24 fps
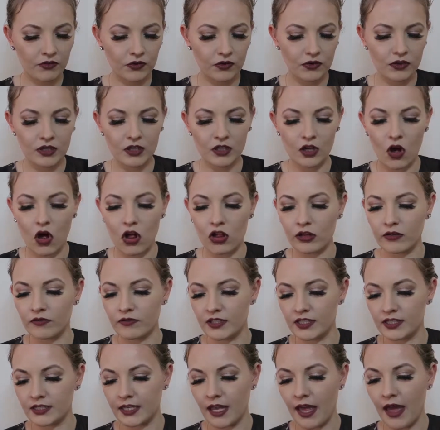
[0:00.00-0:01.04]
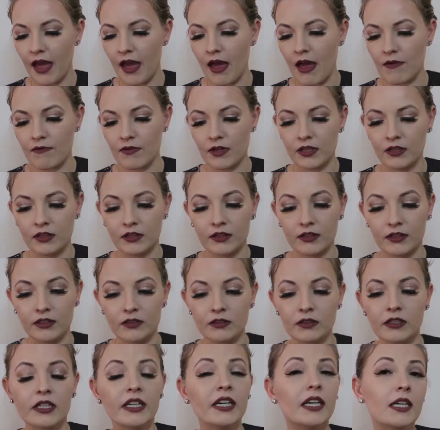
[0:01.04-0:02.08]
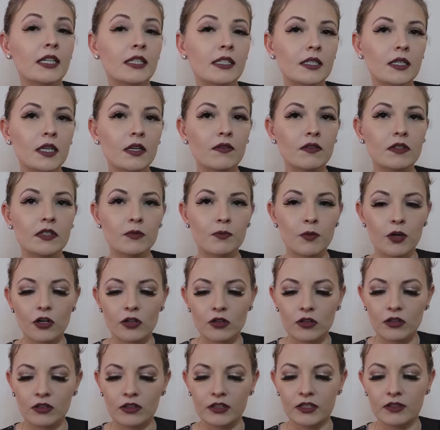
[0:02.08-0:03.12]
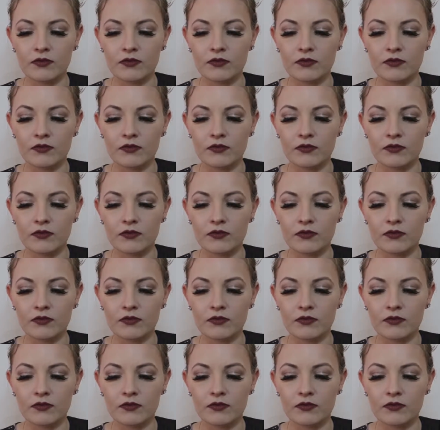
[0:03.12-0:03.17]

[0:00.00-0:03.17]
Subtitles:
feel like all of these have a little hint of a sparkle,